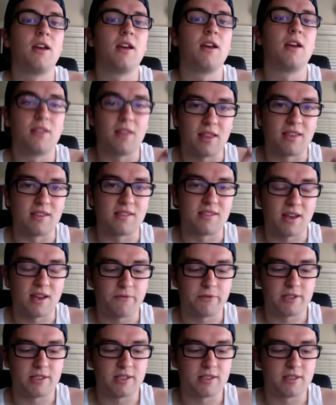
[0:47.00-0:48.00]
that the San
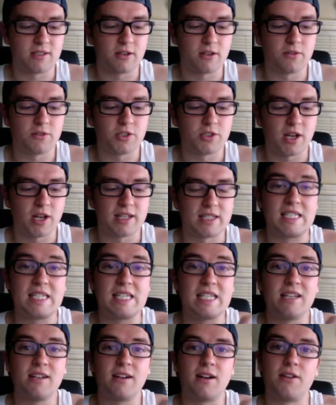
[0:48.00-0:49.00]
Francisco Giants
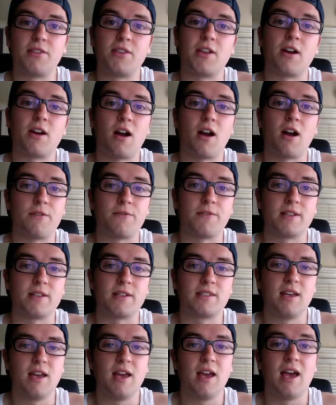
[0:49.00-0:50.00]
need on their
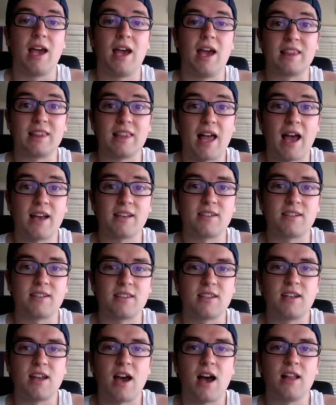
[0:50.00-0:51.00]
offense. And last on the
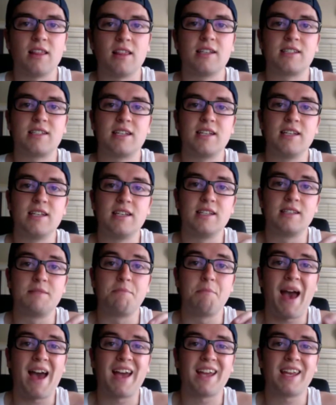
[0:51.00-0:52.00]
not list is
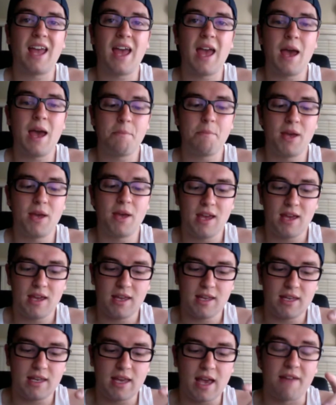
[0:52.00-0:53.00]
Matt Kemp.
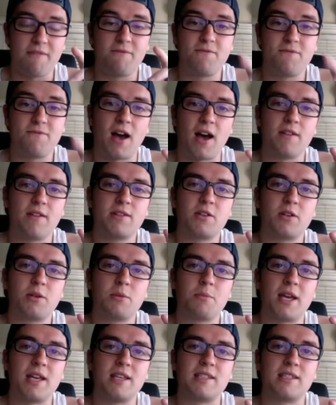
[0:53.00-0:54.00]
He had five total
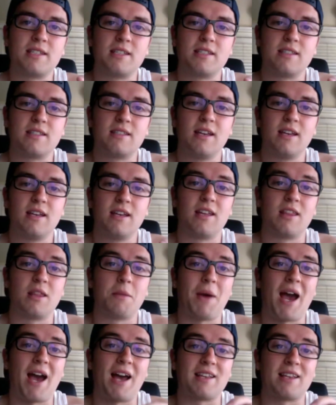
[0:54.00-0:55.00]
bases in the
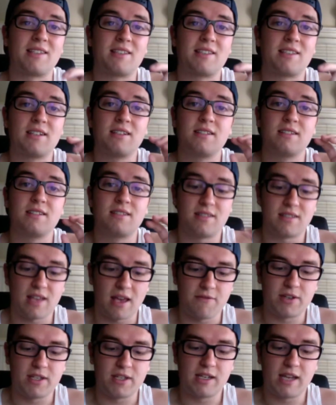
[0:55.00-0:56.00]
past
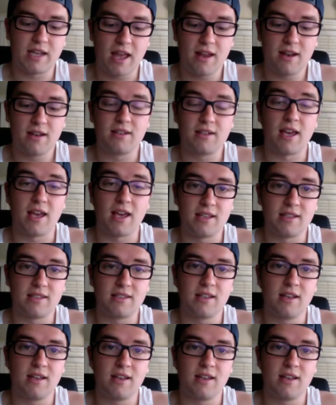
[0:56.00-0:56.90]
seven ga- days.